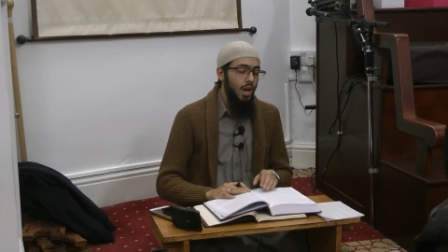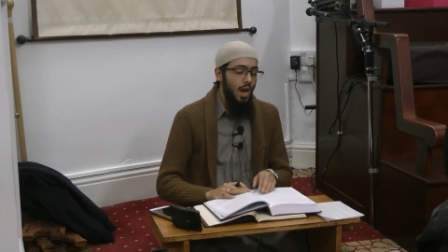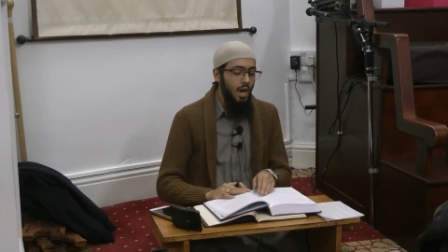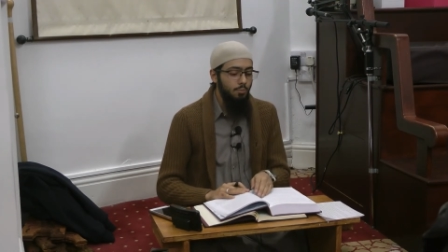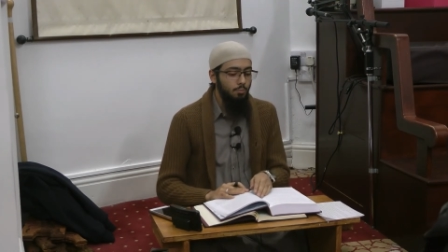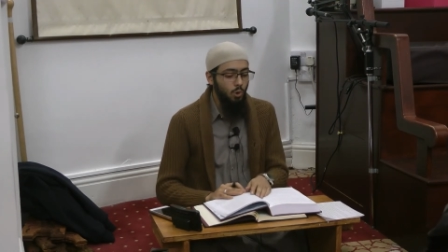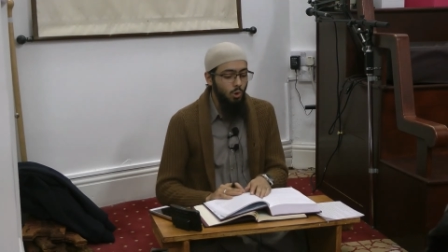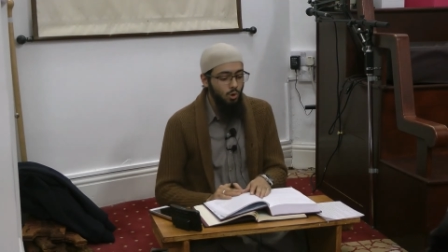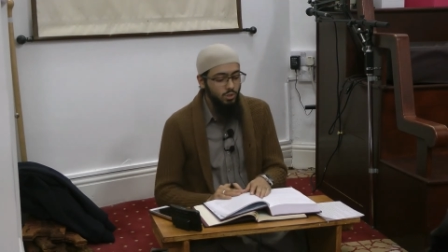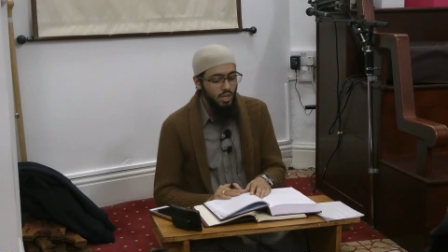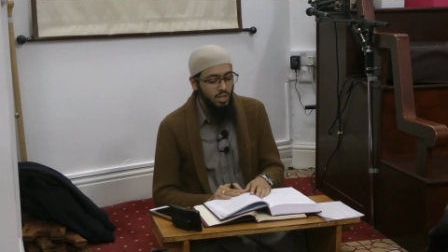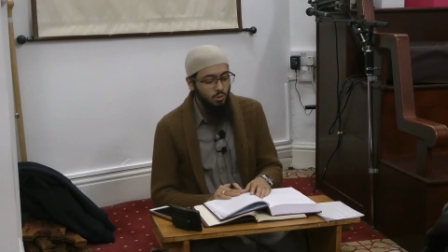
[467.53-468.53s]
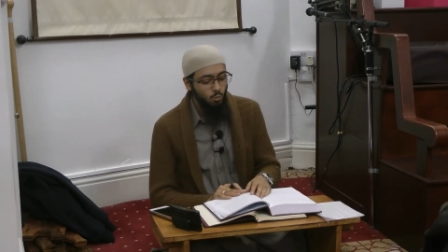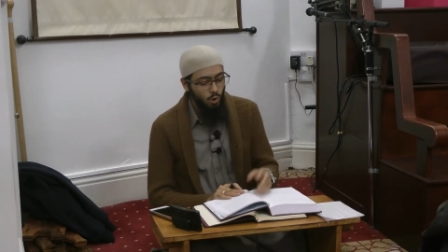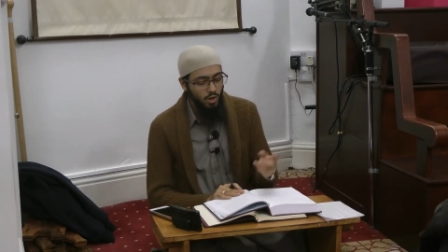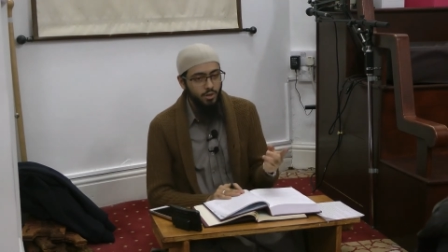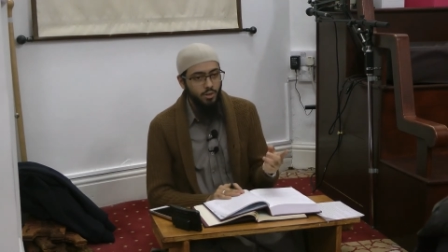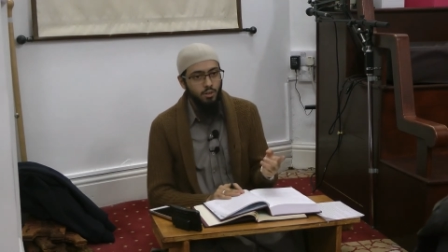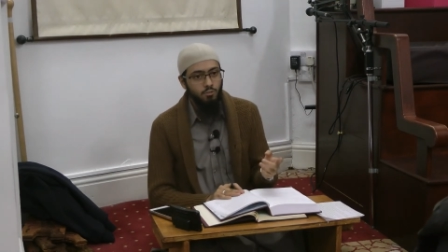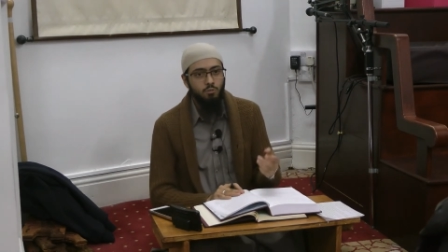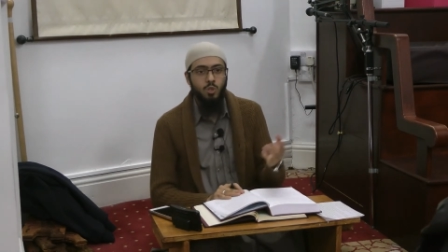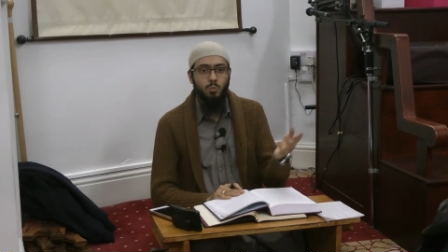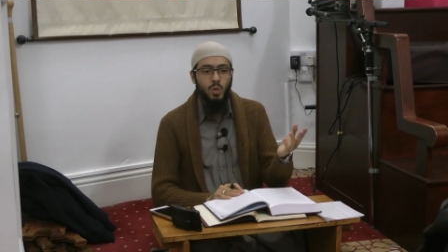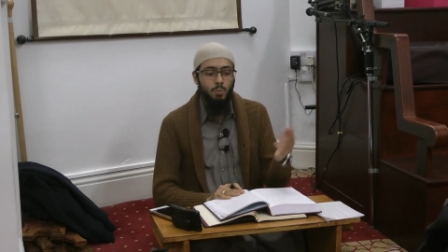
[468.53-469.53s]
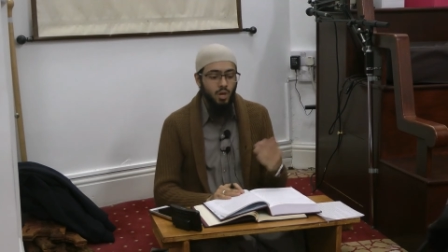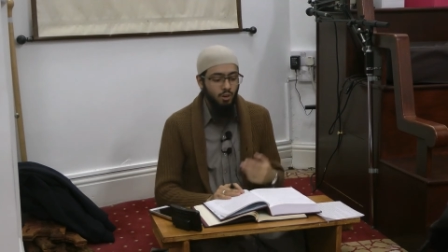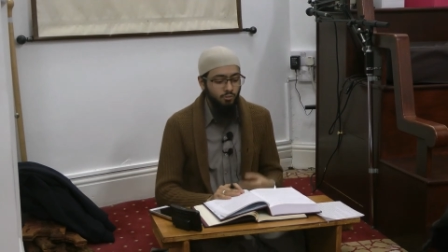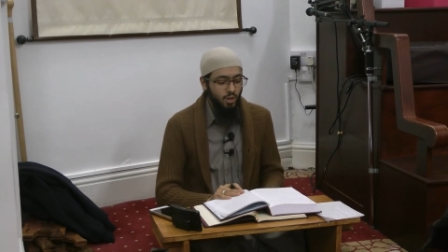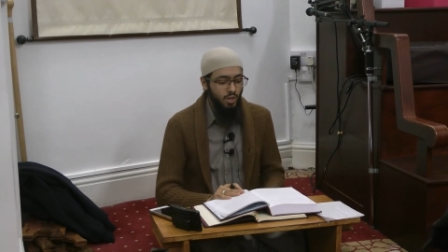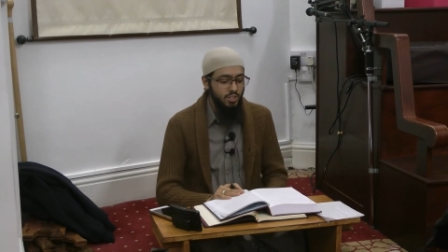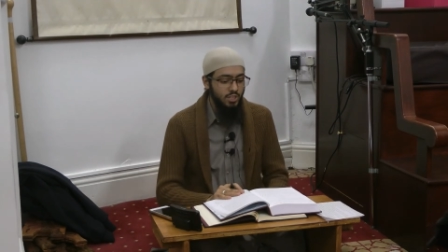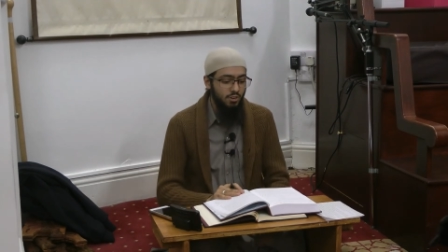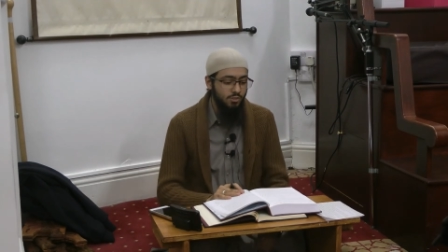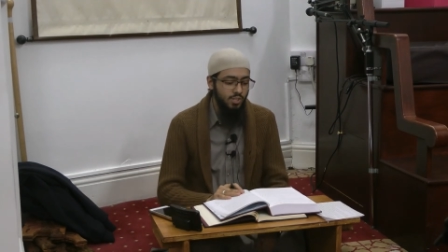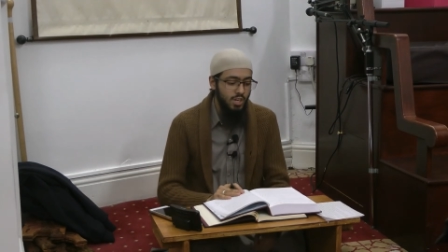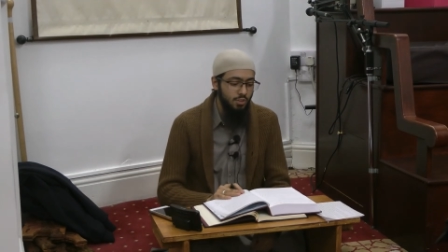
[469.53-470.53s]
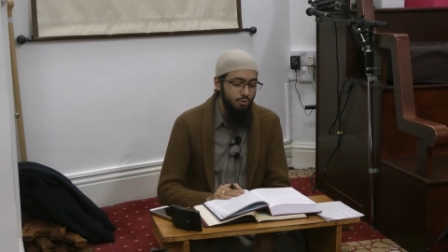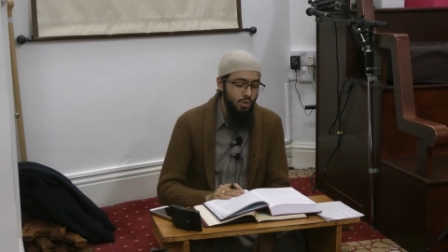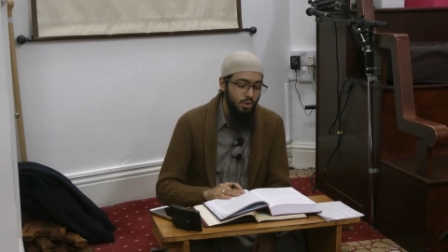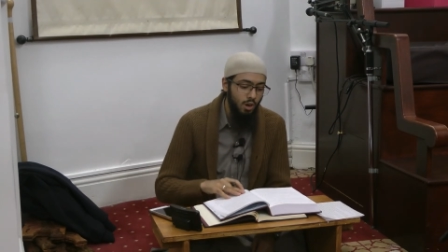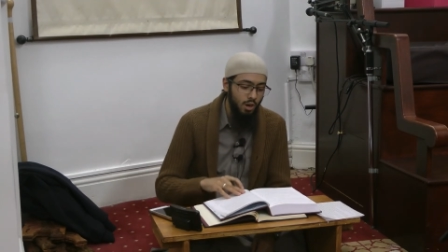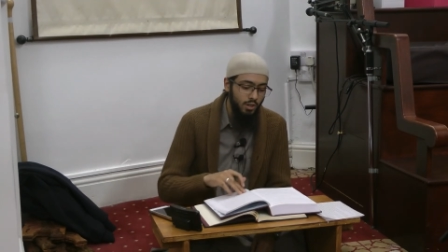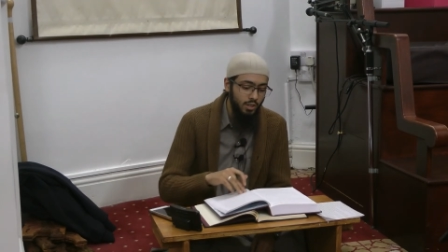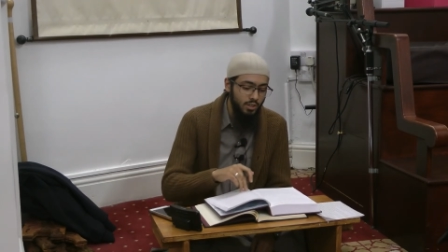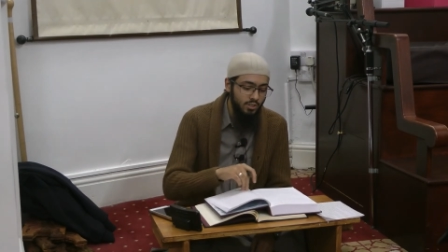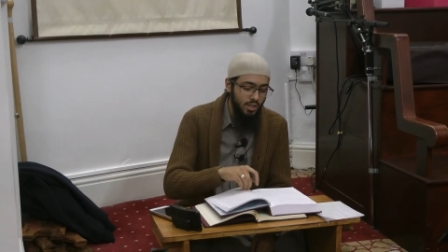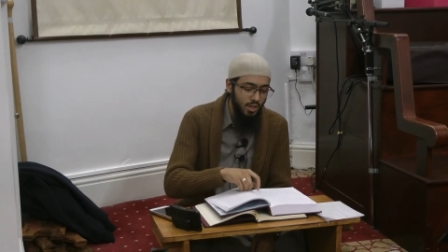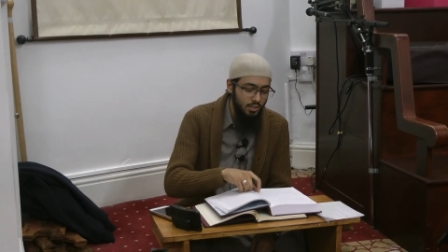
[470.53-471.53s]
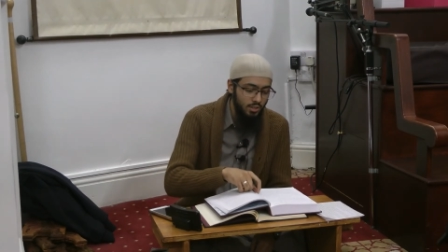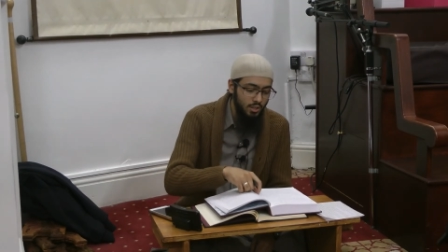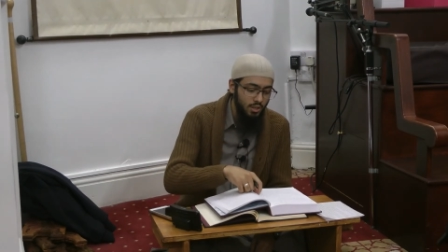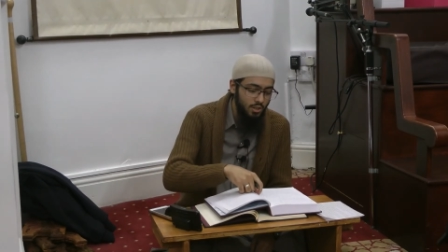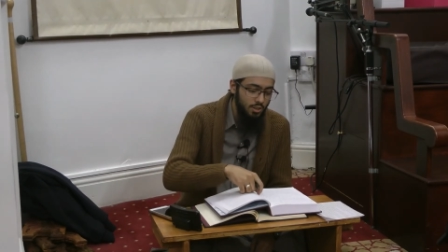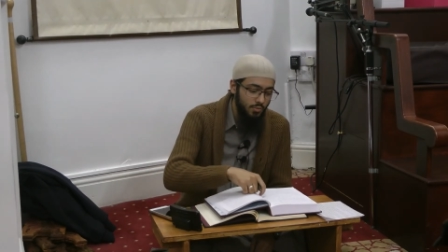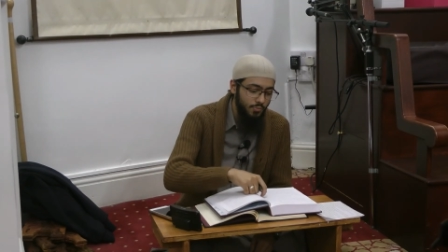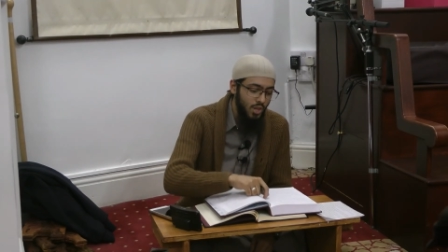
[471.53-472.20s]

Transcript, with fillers: And more than one from the people of knowledge have said regarding this hadith,